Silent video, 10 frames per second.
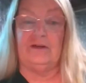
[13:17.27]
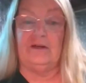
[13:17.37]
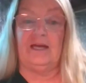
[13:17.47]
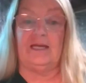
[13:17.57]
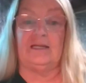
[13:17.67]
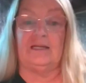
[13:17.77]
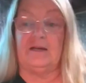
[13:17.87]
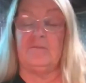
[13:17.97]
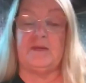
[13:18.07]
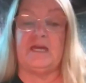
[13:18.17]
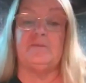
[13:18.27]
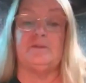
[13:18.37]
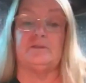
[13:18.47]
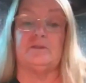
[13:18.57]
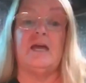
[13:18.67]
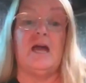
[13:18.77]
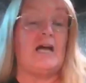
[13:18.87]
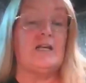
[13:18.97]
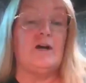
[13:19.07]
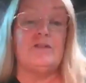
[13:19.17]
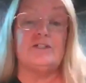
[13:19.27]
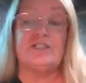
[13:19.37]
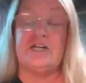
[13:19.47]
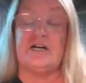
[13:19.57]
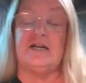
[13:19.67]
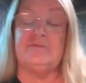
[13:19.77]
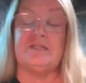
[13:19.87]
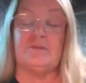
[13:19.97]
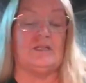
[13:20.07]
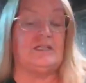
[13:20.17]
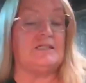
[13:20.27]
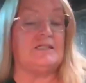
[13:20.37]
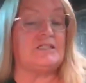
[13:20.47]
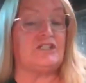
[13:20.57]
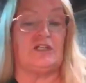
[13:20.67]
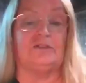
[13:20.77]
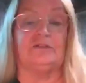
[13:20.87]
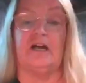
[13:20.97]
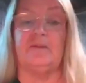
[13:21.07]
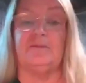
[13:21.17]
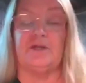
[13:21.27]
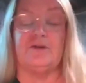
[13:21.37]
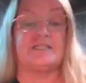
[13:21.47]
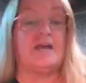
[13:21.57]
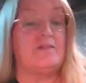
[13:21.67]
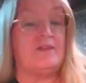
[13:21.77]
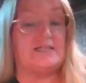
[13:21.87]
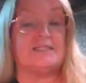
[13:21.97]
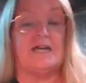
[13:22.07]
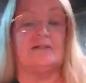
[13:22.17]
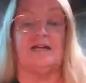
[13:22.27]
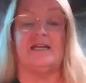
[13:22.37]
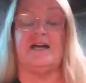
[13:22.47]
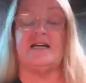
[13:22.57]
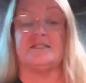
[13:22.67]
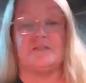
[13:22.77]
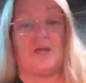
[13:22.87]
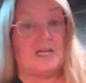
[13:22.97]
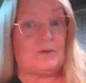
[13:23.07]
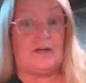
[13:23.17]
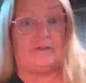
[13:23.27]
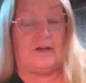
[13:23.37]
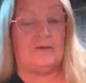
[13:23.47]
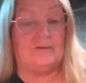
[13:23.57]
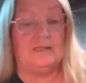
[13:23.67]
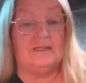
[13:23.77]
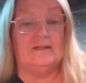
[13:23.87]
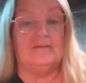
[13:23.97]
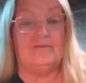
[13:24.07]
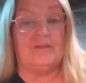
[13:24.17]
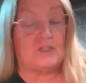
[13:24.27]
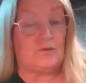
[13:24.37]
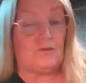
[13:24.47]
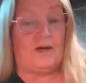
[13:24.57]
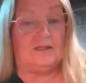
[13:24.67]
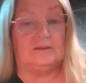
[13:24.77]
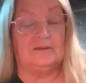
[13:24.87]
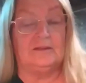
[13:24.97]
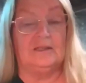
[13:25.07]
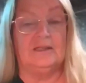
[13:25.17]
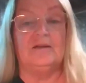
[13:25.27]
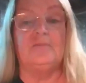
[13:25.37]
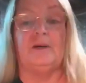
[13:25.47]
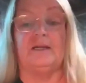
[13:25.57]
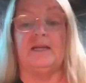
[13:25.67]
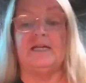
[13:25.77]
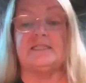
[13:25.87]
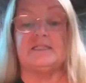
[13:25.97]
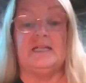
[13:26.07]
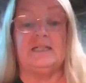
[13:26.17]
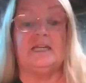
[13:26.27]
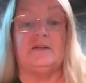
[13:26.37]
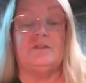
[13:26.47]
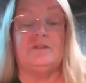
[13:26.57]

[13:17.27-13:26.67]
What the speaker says: and be able. I know there's times when, yes, children are abused. That's not right, as we all know. That's wrong. But let's give